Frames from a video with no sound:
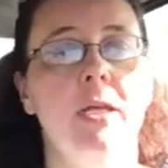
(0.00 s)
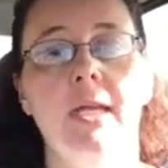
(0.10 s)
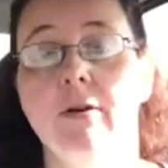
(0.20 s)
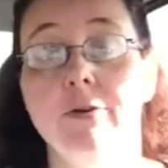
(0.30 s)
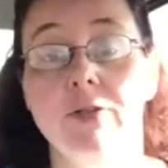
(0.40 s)

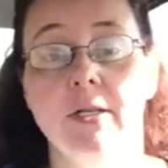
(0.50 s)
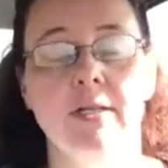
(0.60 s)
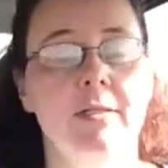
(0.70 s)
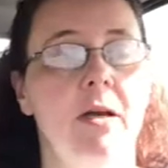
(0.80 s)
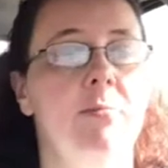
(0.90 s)
he or she
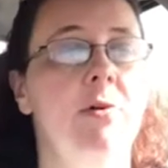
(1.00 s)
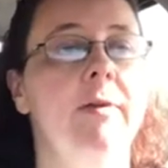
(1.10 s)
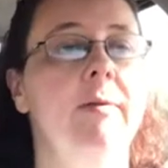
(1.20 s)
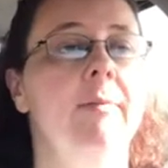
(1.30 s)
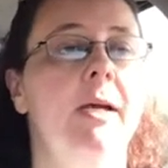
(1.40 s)
is not
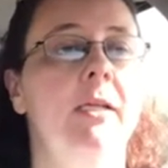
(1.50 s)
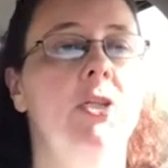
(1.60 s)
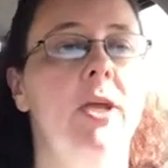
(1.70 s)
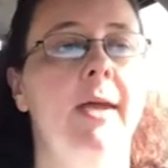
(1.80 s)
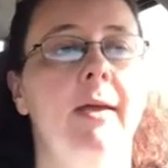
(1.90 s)
moving much,
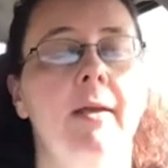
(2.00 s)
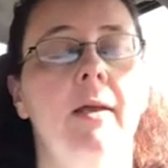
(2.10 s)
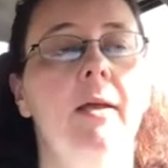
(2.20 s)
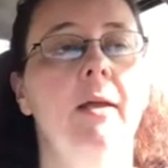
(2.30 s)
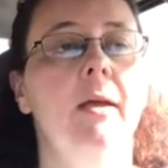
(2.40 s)
and
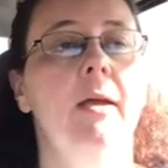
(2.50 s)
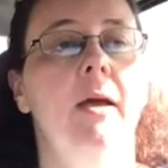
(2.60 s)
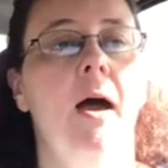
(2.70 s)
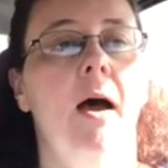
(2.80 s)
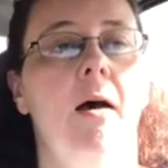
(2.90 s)

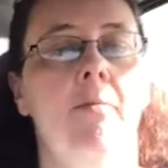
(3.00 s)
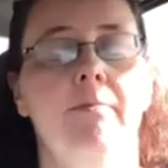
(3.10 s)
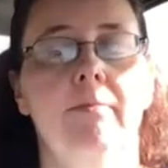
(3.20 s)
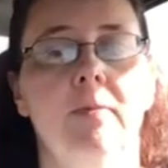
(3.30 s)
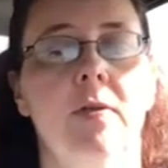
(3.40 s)

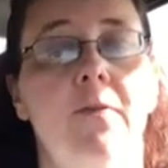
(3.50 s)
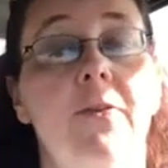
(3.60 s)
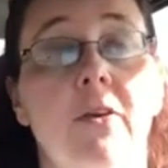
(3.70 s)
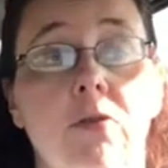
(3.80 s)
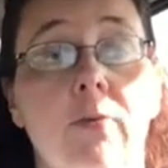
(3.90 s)

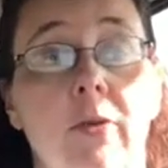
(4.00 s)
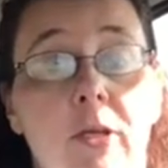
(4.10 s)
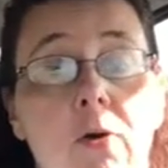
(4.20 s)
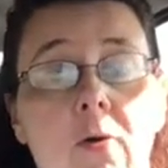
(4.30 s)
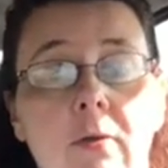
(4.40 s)
feels really
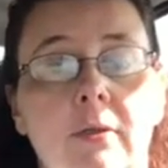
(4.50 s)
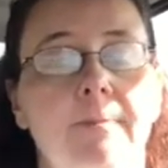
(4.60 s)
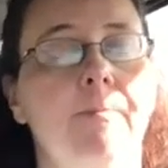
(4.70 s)
cold.